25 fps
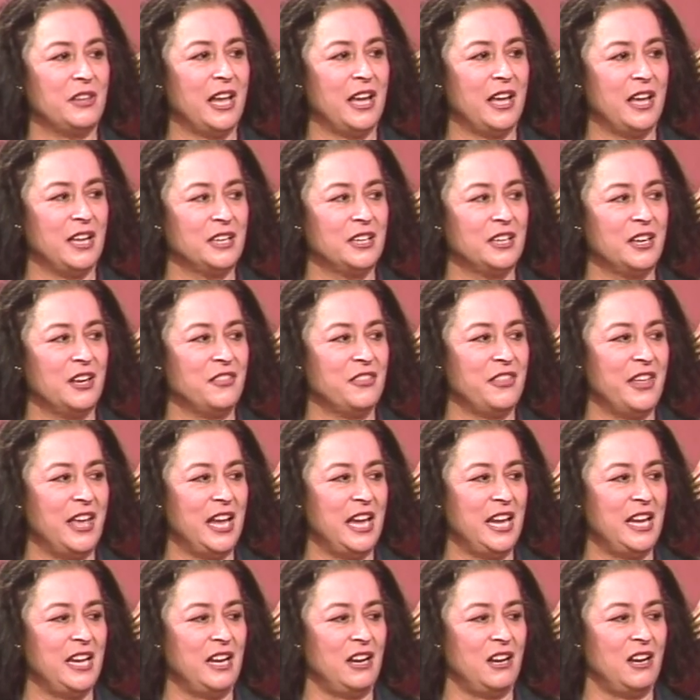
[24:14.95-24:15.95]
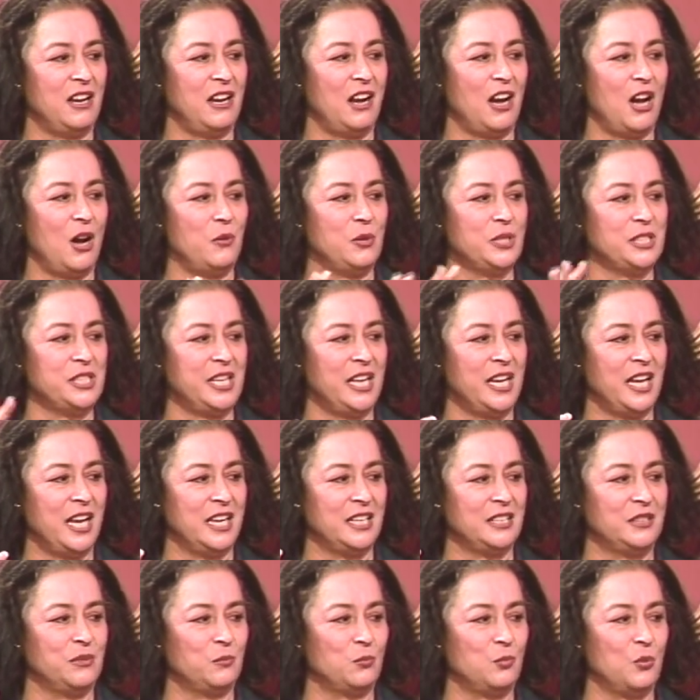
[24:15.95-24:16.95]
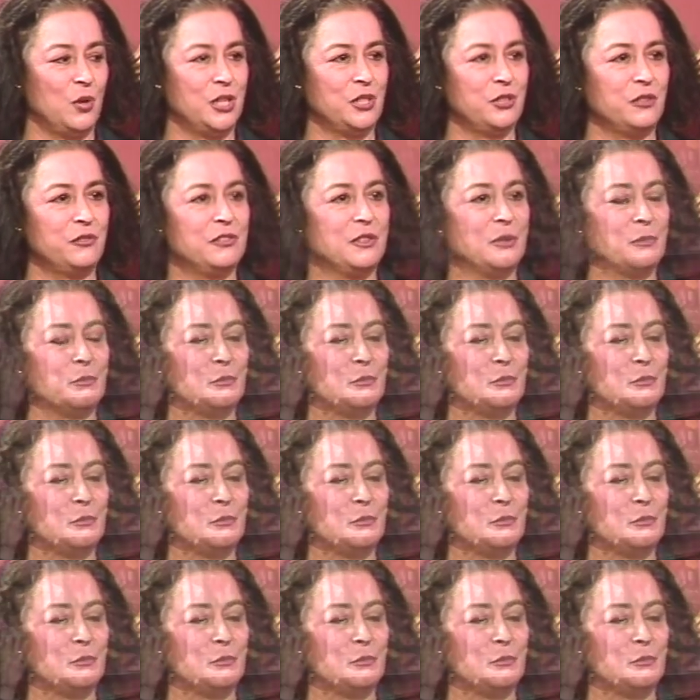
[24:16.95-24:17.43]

and they always had wonderful